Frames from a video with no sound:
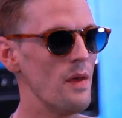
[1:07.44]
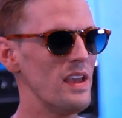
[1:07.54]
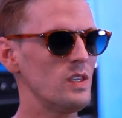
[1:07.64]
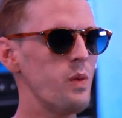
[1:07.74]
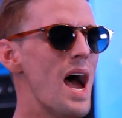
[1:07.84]

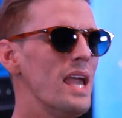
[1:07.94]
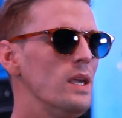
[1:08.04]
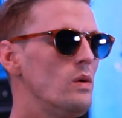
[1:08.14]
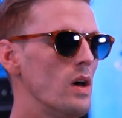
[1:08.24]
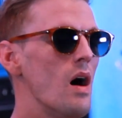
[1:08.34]
that's why
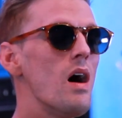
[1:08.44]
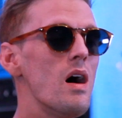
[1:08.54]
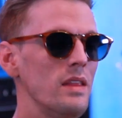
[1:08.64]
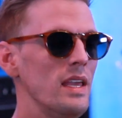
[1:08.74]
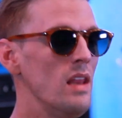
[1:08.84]
you
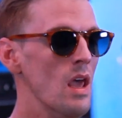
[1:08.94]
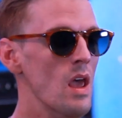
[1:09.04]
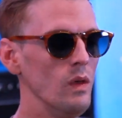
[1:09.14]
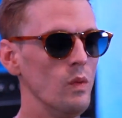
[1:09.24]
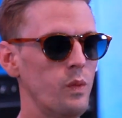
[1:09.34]
call it. You
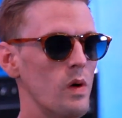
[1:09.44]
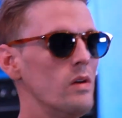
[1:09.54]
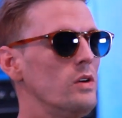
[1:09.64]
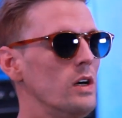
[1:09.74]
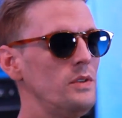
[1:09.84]
woke up